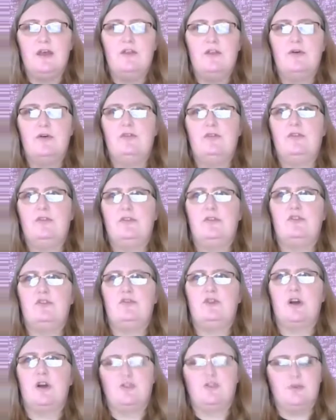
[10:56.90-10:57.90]
those in the
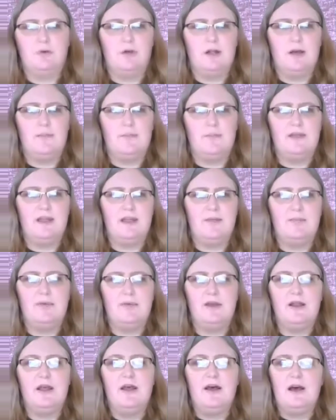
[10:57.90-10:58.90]
structural update,
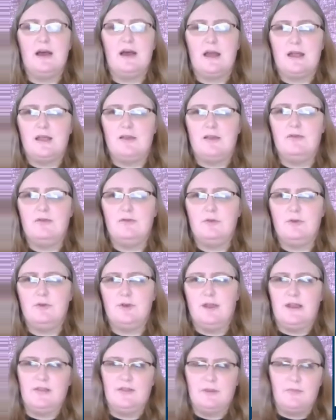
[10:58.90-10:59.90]
but I
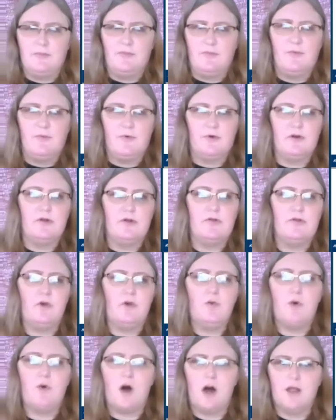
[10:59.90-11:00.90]
create them for the
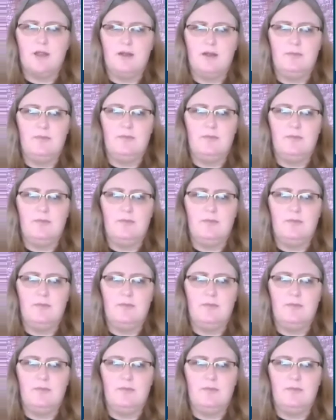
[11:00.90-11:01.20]
quality